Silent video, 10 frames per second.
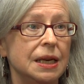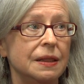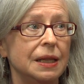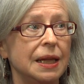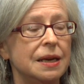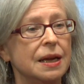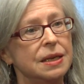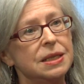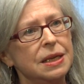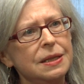in the late
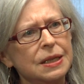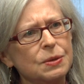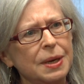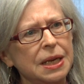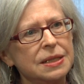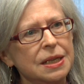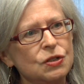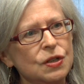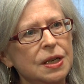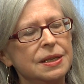19th and 20th
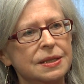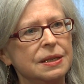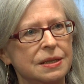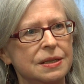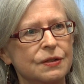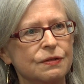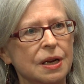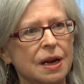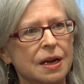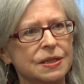century is in
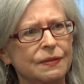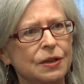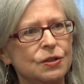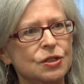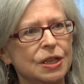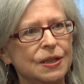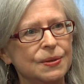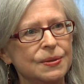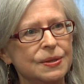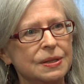different kinds of energy
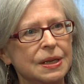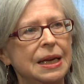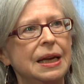use.